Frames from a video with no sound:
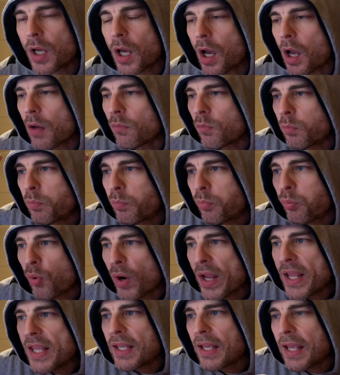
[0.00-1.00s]
I will
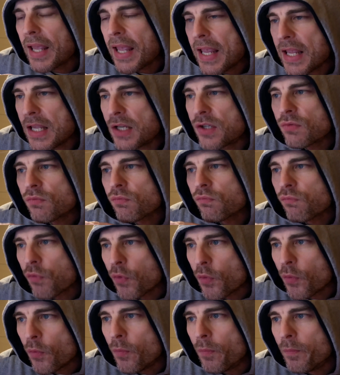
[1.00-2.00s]
break each
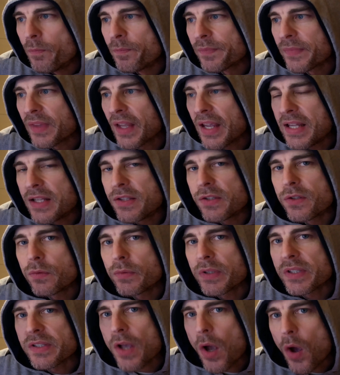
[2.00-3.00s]
room into
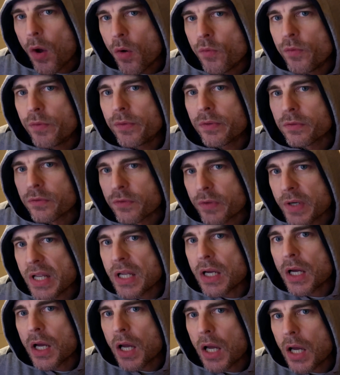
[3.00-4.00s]
its own
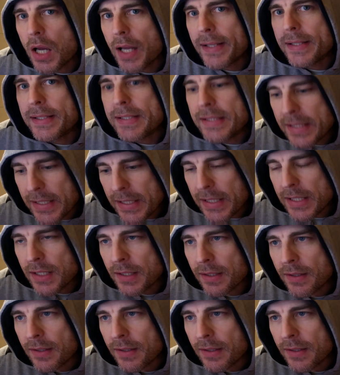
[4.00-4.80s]
trigger ID